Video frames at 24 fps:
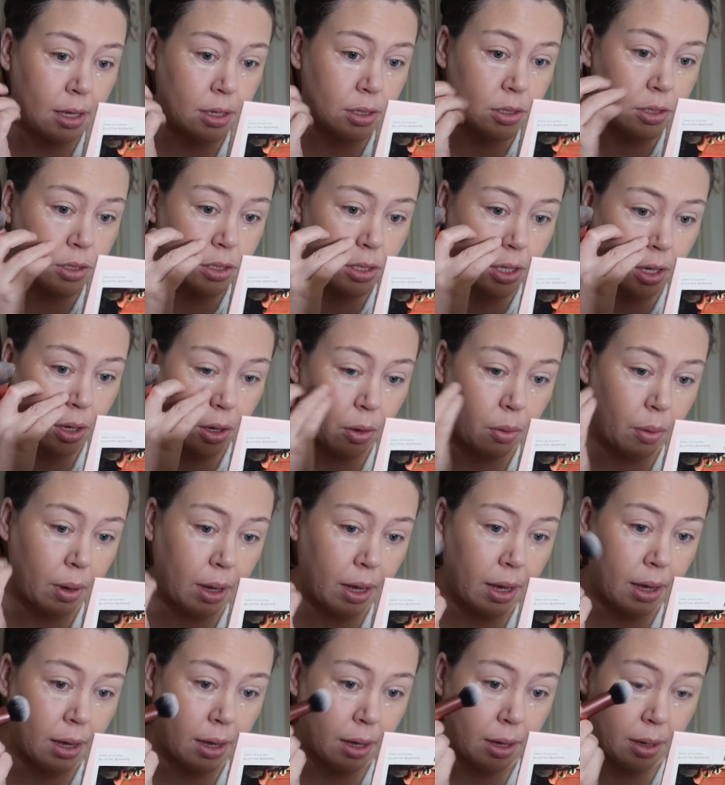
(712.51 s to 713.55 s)
So
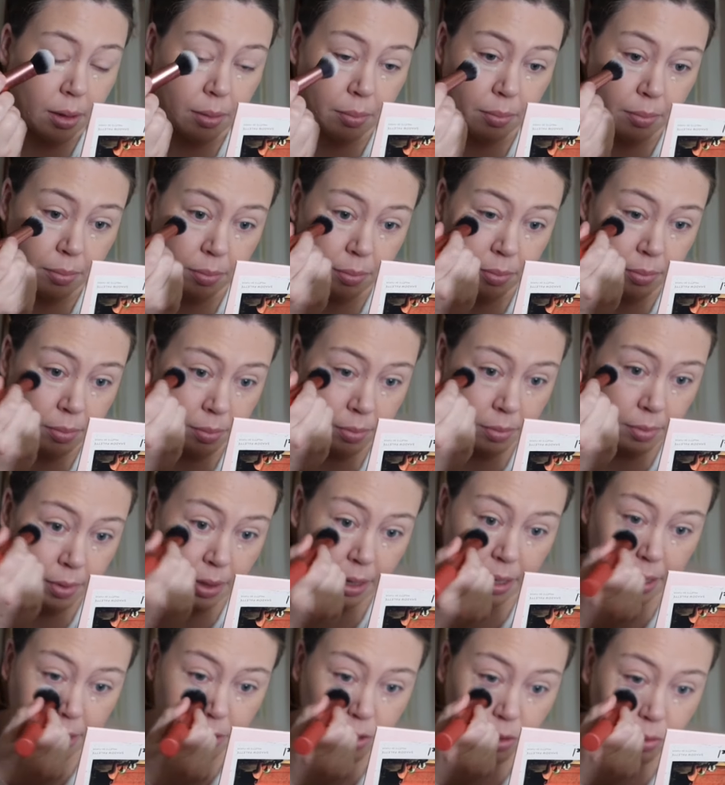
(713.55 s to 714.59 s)
um, I